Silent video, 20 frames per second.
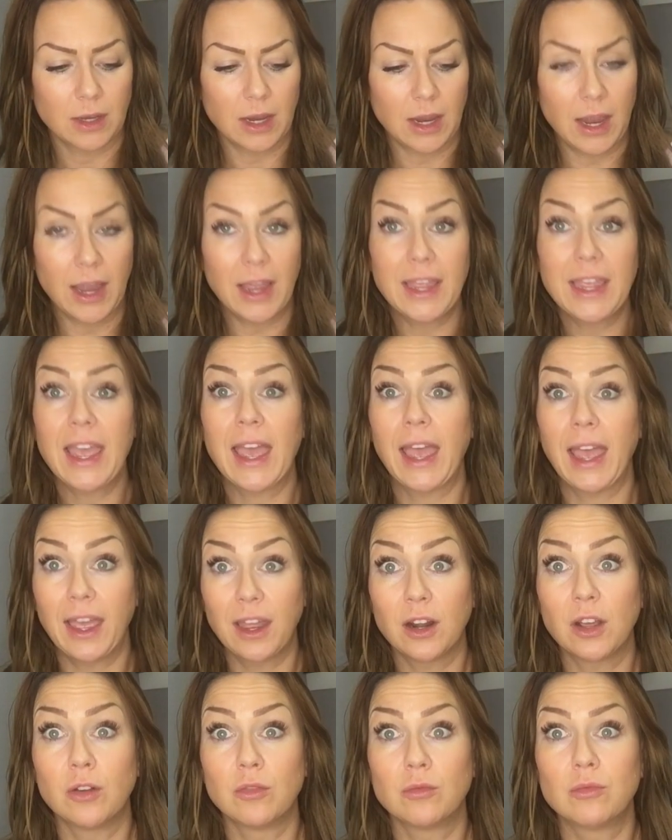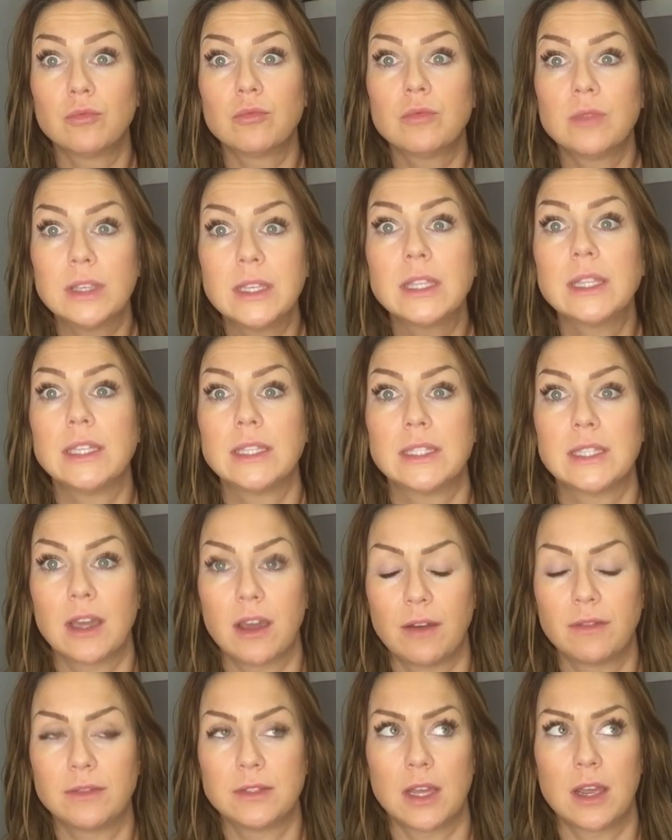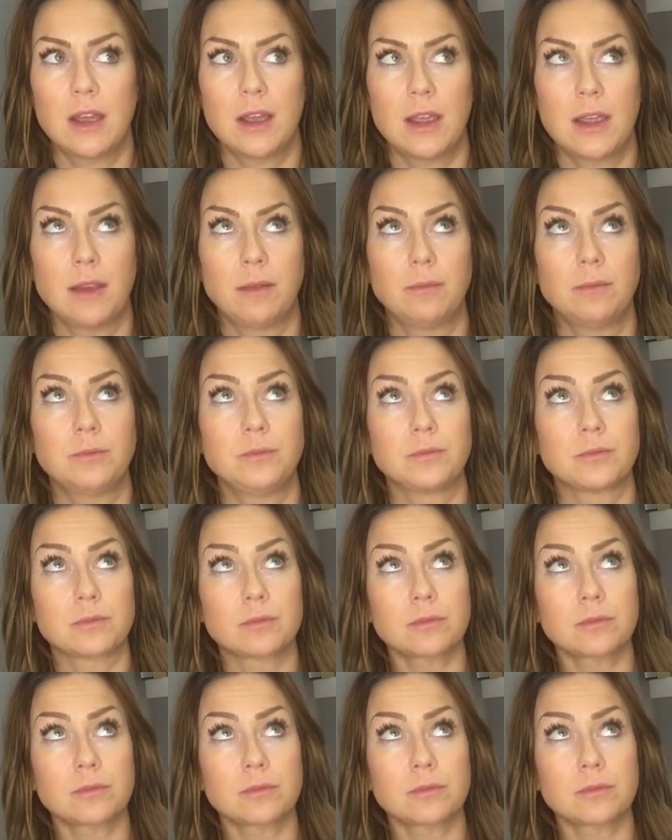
I had a really tough time